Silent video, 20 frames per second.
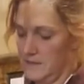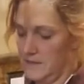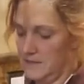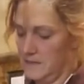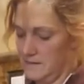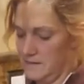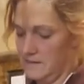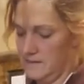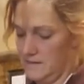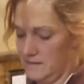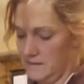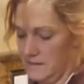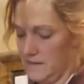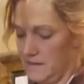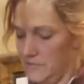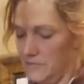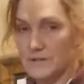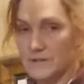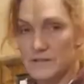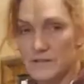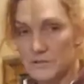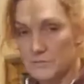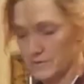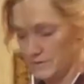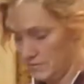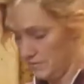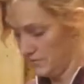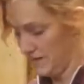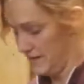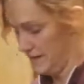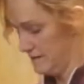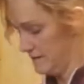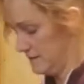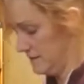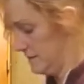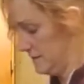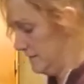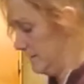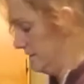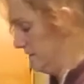again, and I'll finish with the
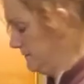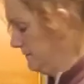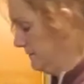reins.